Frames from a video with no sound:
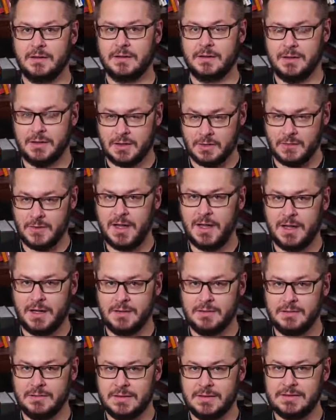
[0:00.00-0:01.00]
The
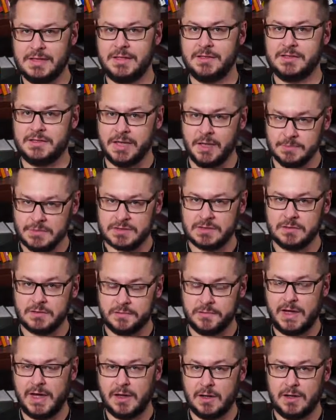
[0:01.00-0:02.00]
Quran is a dumpster
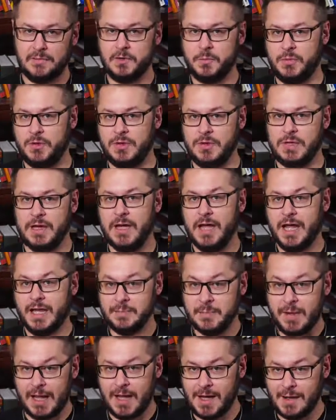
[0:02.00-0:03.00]
fire of a book,
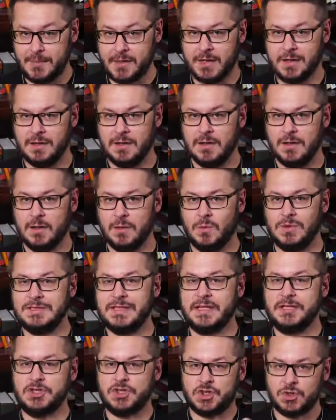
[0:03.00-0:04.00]
and Muhammad was
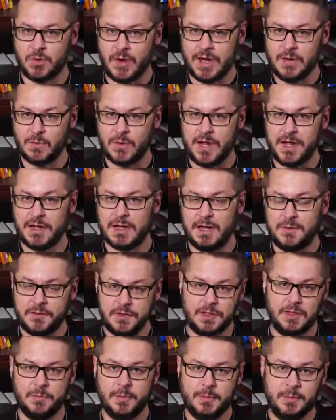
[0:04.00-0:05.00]
a train wreck of a
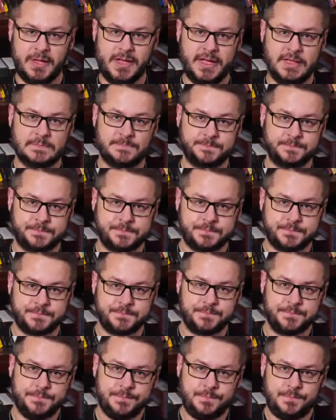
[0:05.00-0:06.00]
human being.
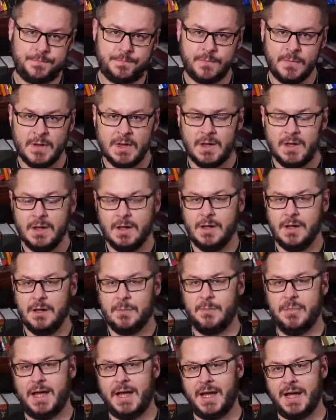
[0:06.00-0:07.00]

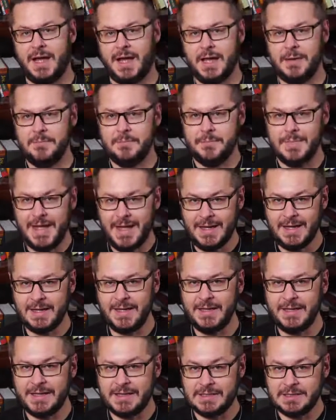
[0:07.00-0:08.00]
By
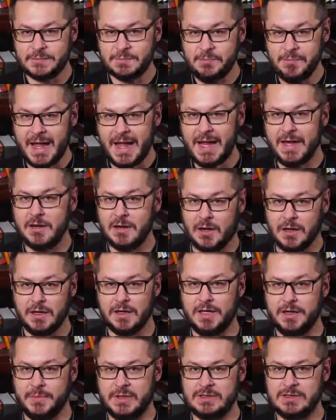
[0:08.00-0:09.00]
making his main
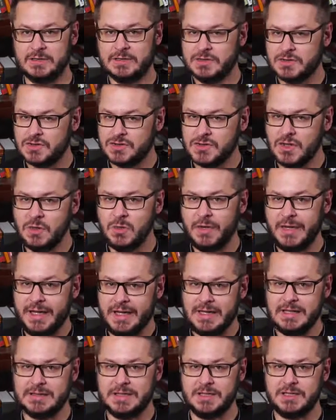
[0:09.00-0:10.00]
arguments so
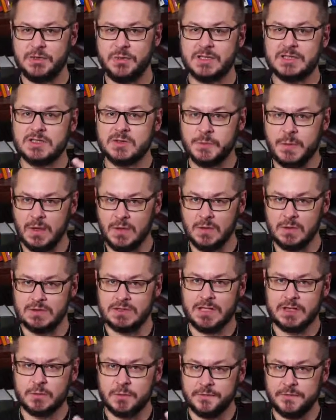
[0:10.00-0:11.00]
easy to
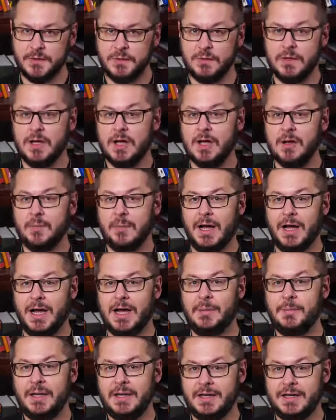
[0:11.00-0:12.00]
expose and refute,
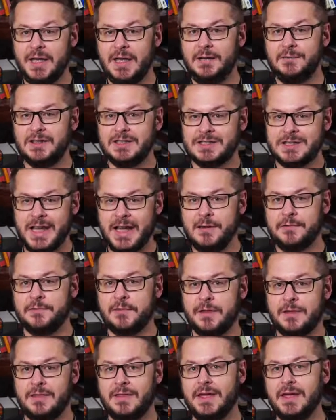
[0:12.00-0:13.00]
Muhammad gave us
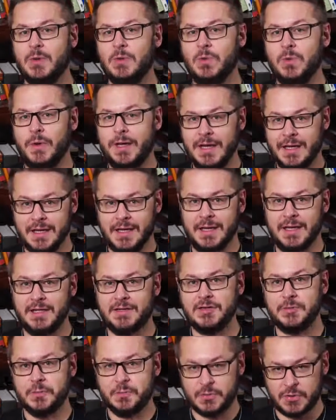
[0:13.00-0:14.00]
everything we
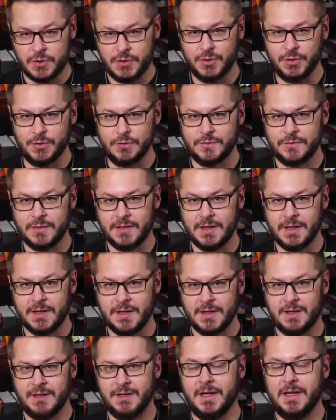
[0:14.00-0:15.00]
need to prove
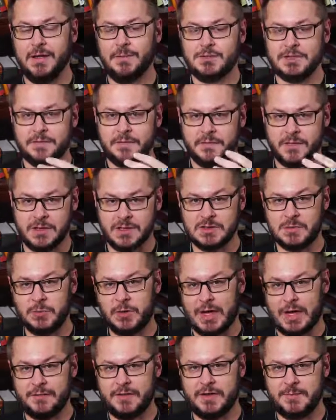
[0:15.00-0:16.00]
that he was a false
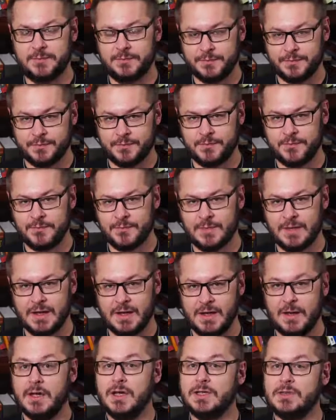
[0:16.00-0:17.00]
prophet.
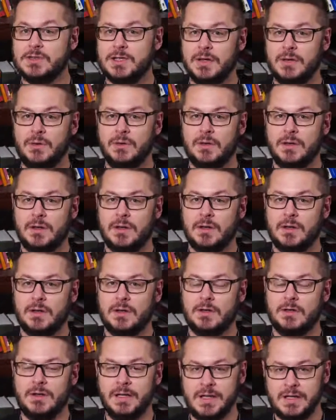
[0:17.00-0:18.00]
So,
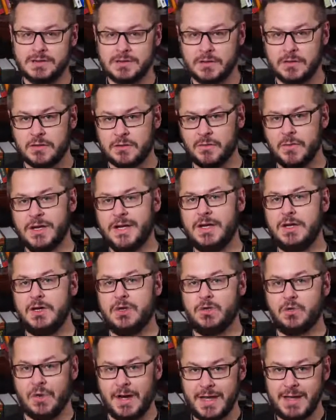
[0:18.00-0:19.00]
these are three
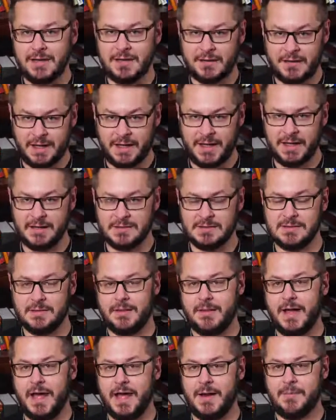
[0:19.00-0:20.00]
great things
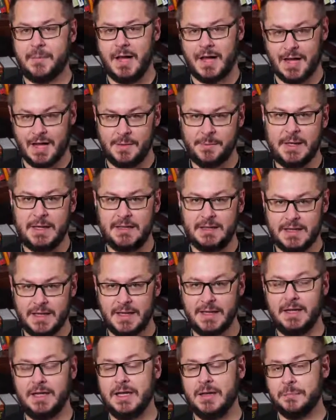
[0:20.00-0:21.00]
that Muhammad
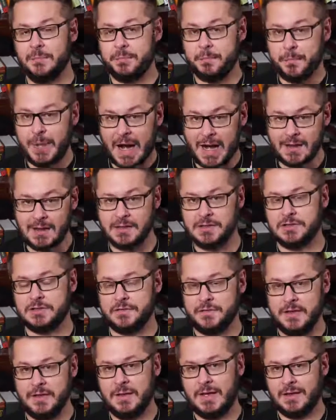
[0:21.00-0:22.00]
did. He abolished
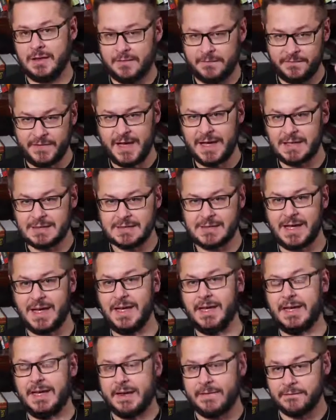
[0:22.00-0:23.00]
female
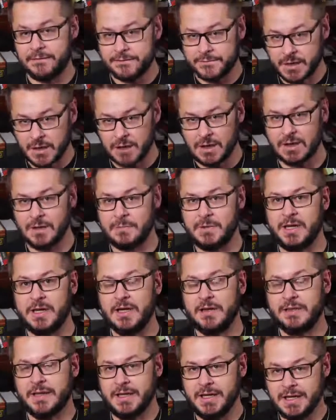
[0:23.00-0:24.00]
infanticide, he affirmed
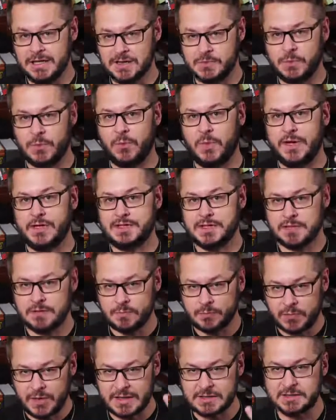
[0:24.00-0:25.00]
the inspiration,
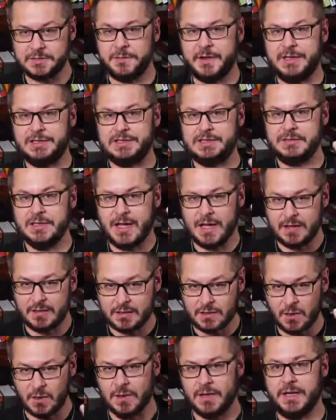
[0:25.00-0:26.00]
preservation, and
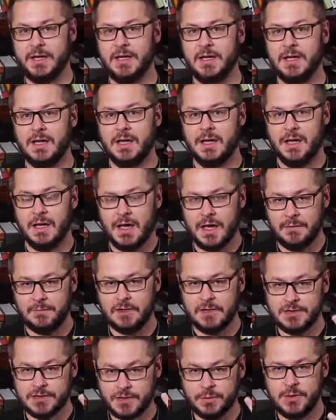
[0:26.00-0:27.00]
authority
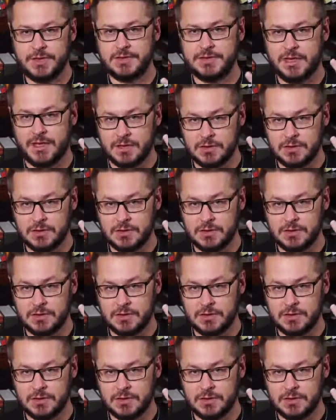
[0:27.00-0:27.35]
of the Jewish